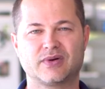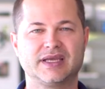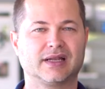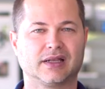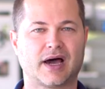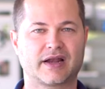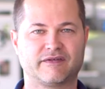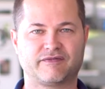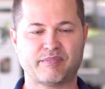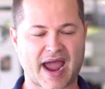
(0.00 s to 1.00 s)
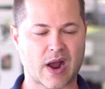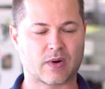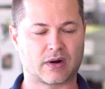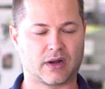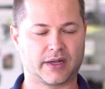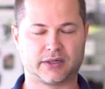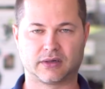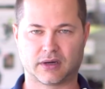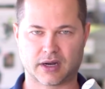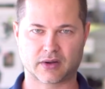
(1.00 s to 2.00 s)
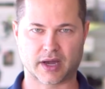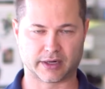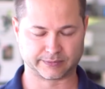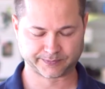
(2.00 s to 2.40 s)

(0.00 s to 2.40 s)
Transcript: don't need a lot of power on your autoguider.